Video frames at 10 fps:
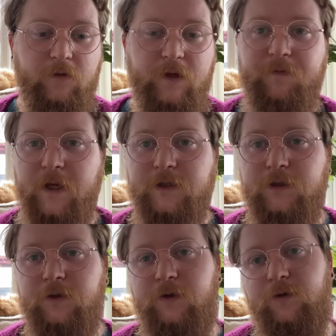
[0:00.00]
this
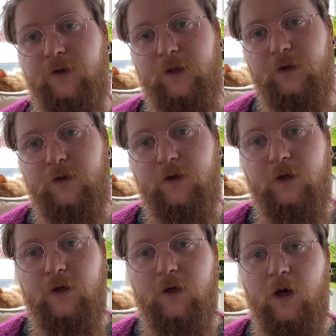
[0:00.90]
pattern uses
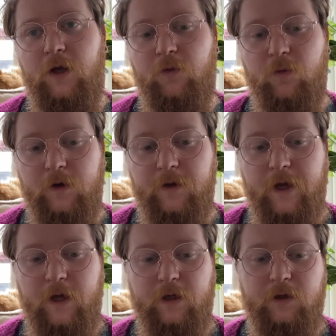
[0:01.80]
the Wool and the
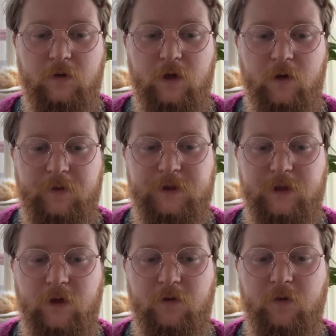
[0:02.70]
Gang
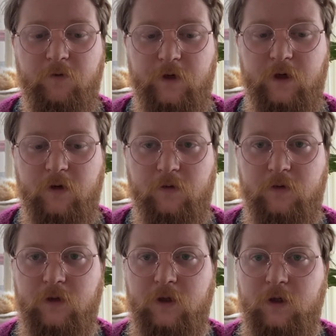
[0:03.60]
ALPACHINO
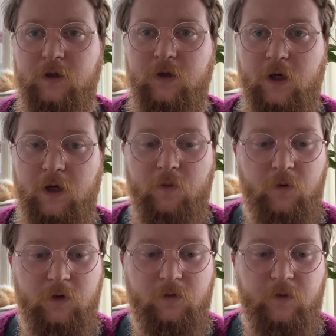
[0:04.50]
MERINO
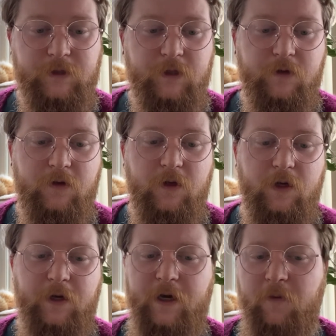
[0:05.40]
wool, which is
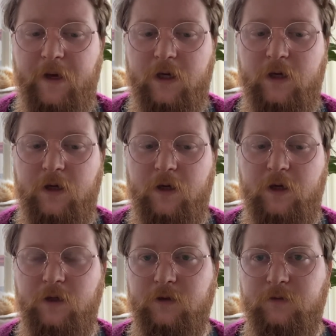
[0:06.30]
an alpaca
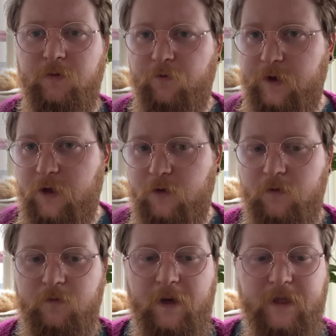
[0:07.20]
and
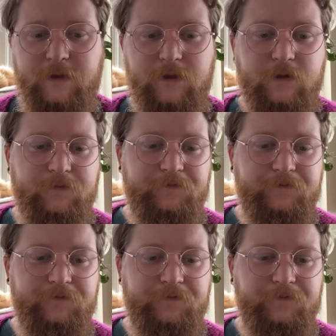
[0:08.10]
merino blend.